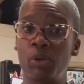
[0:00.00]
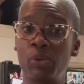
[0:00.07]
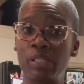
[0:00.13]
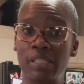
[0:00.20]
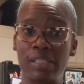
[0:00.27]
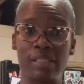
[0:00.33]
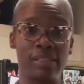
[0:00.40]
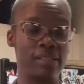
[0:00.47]

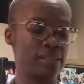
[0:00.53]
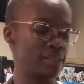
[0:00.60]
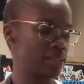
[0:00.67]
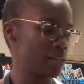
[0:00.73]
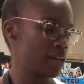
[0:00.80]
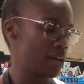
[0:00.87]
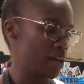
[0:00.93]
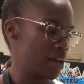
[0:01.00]
Cuisines.
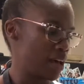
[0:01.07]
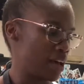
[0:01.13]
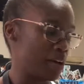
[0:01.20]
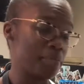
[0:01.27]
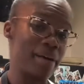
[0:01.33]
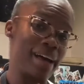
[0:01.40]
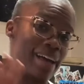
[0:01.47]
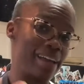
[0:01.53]

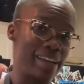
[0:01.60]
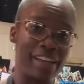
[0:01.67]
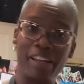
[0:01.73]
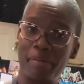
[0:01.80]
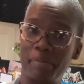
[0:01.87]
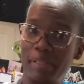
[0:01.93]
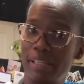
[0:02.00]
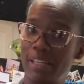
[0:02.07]
I
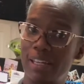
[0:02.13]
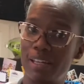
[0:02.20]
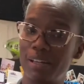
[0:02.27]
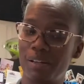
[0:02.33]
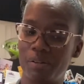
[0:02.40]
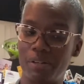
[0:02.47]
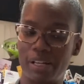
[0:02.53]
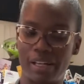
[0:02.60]
am
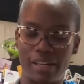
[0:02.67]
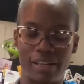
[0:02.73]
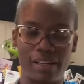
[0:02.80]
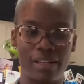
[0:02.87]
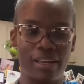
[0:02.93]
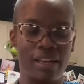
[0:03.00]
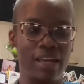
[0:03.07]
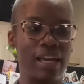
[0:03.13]
Lakira,
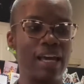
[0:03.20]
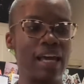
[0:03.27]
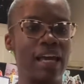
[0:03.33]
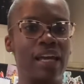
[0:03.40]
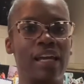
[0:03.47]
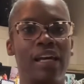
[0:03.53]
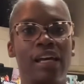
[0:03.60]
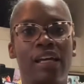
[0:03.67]

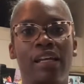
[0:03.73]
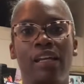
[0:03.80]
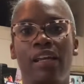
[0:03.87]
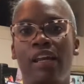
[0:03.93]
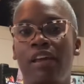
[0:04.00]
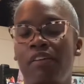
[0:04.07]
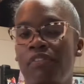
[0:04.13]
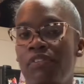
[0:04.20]
and
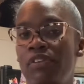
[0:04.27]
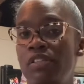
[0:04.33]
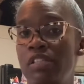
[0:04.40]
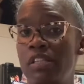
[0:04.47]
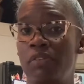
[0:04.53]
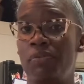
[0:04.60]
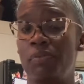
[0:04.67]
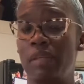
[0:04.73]
if you
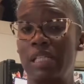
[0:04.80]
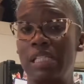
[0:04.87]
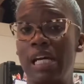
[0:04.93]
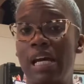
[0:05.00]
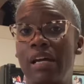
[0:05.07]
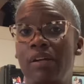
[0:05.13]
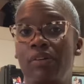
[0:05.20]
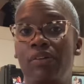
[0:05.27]
see from the
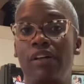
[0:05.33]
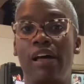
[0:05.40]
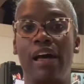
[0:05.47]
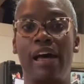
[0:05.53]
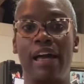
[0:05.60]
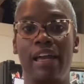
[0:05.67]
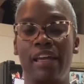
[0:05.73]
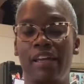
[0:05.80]
title,
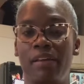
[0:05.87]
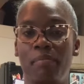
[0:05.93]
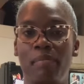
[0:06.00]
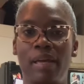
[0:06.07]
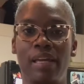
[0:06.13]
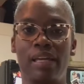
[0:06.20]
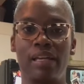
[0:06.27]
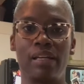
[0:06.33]
I am
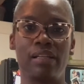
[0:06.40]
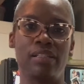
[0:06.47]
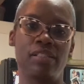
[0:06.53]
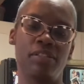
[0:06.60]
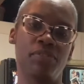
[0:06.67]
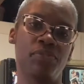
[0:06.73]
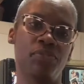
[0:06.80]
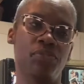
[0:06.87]
making
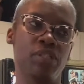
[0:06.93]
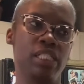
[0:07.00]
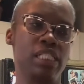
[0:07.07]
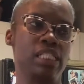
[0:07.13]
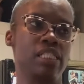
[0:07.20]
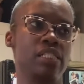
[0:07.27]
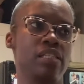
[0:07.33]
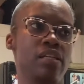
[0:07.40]

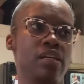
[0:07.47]
different